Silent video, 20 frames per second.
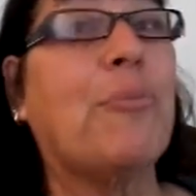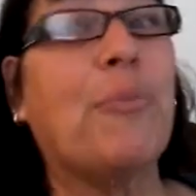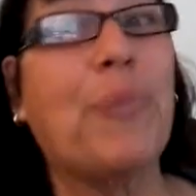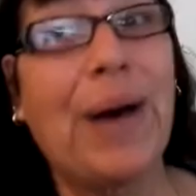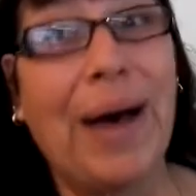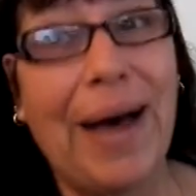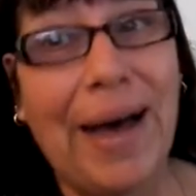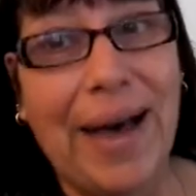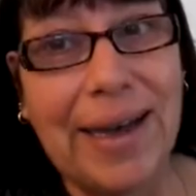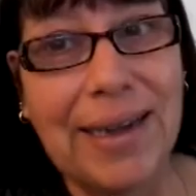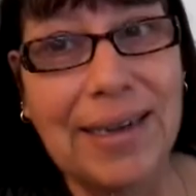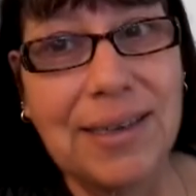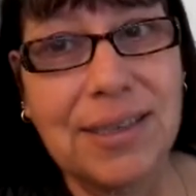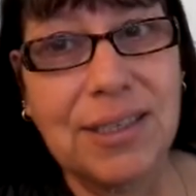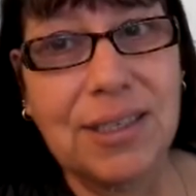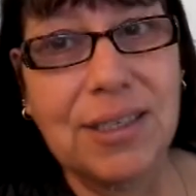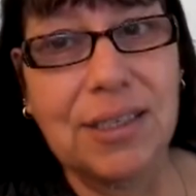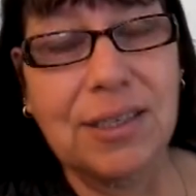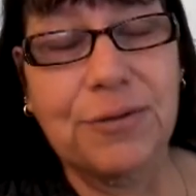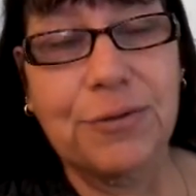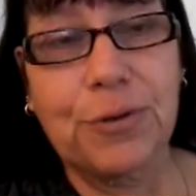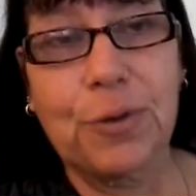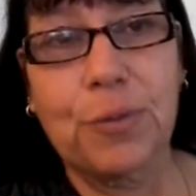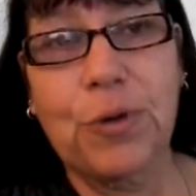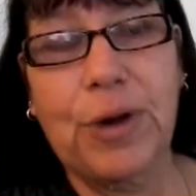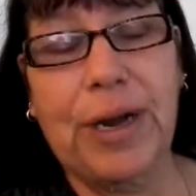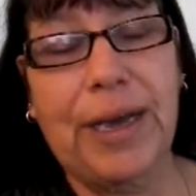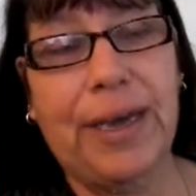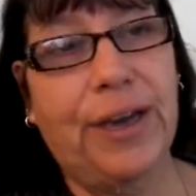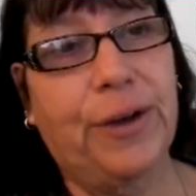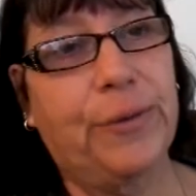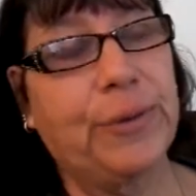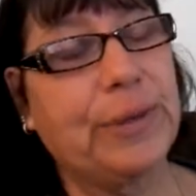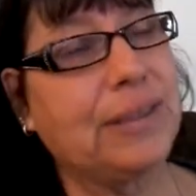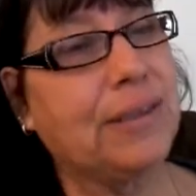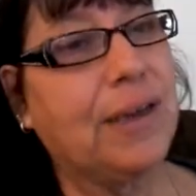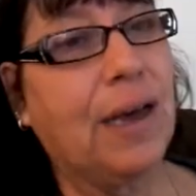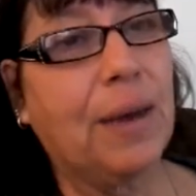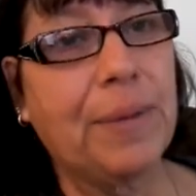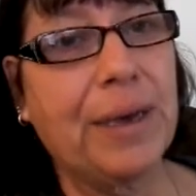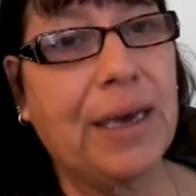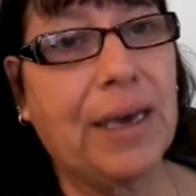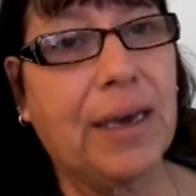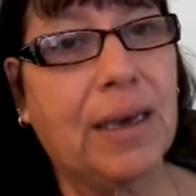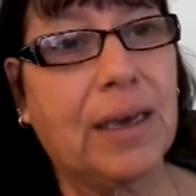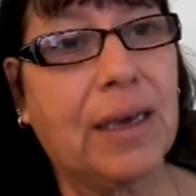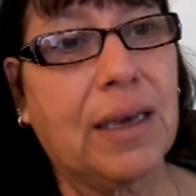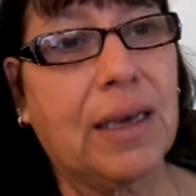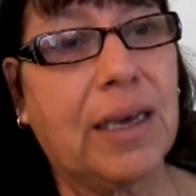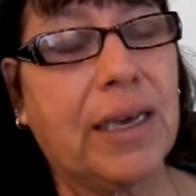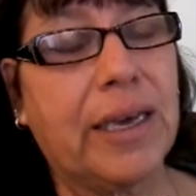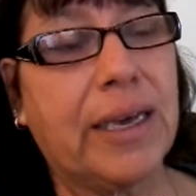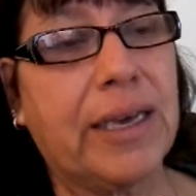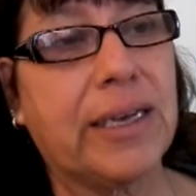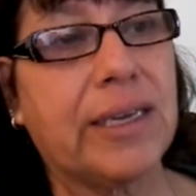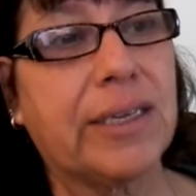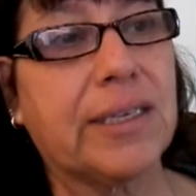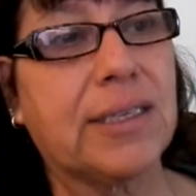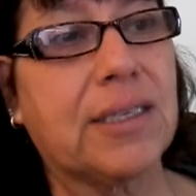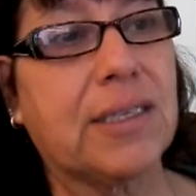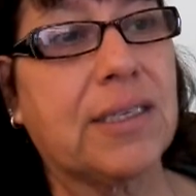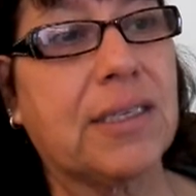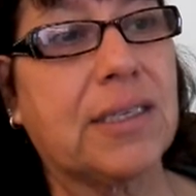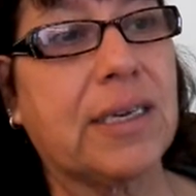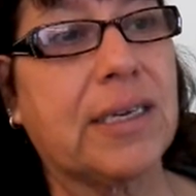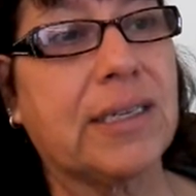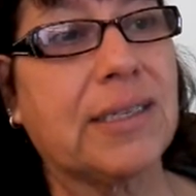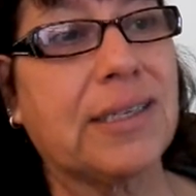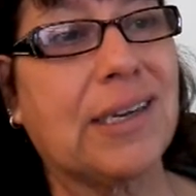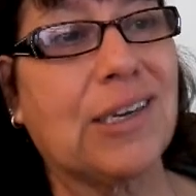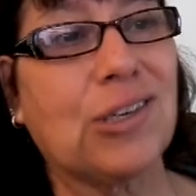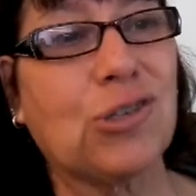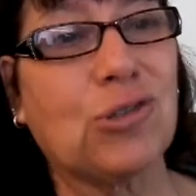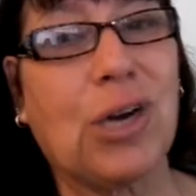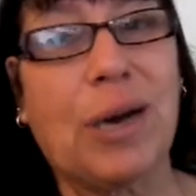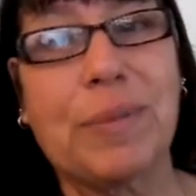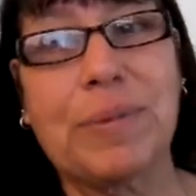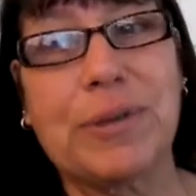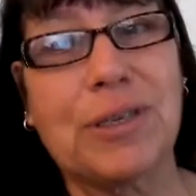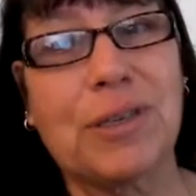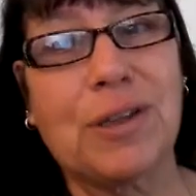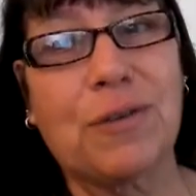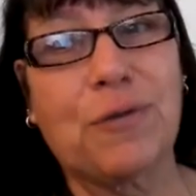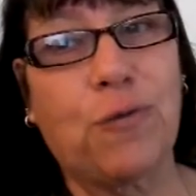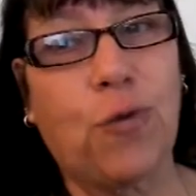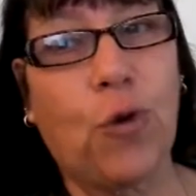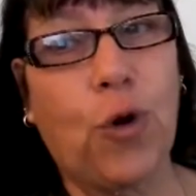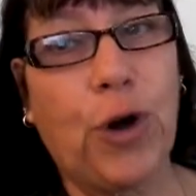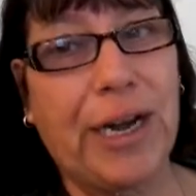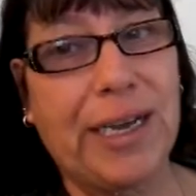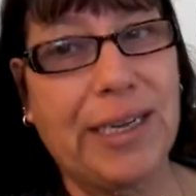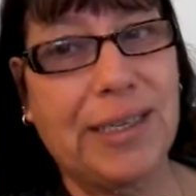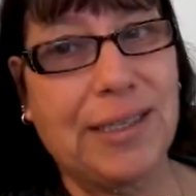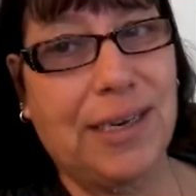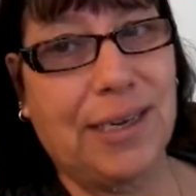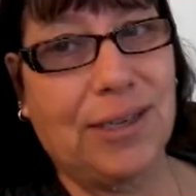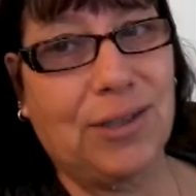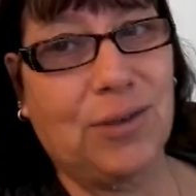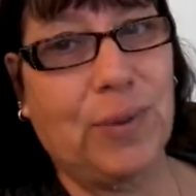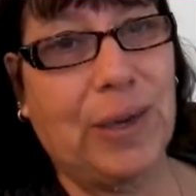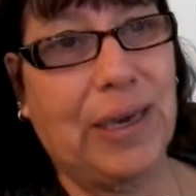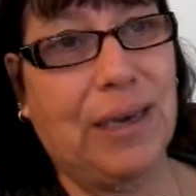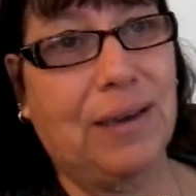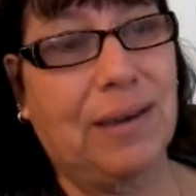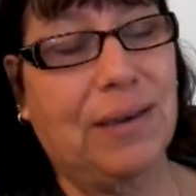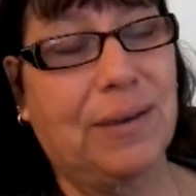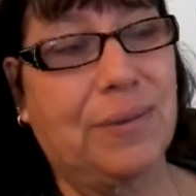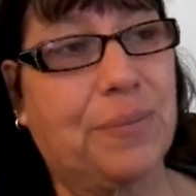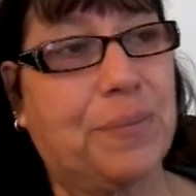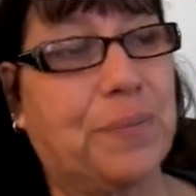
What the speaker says: But from what I hear, what's coming is it's going to drop into the 40s next week.